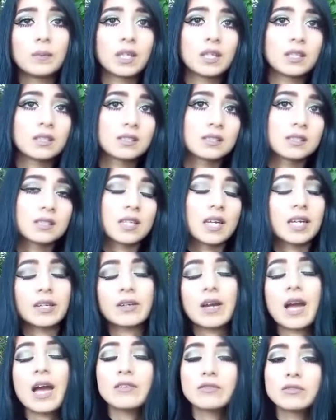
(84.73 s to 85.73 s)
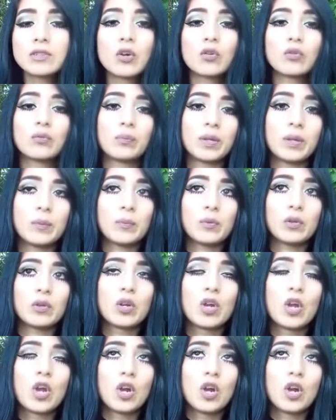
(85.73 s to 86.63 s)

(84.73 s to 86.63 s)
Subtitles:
because I've known people